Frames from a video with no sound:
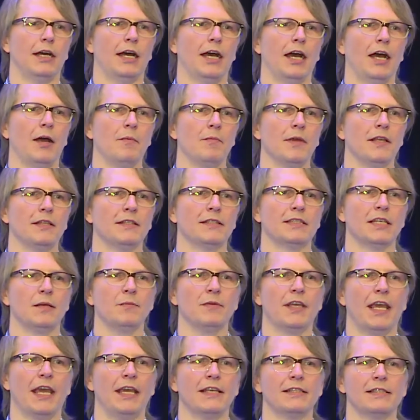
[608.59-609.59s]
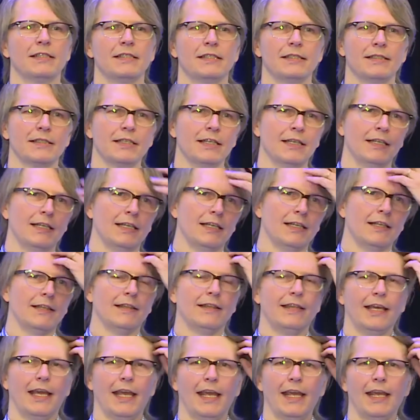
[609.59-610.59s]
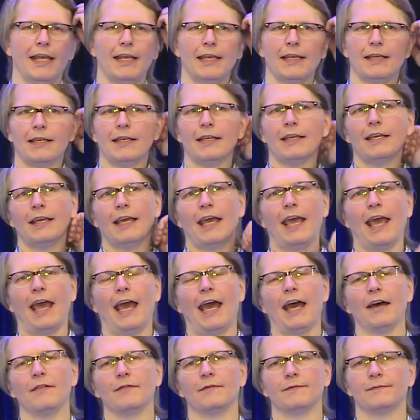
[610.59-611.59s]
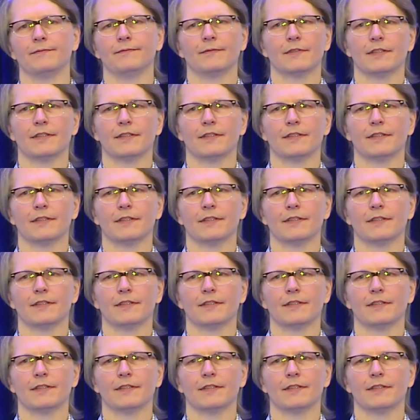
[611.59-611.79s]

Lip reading: In some cases, they have,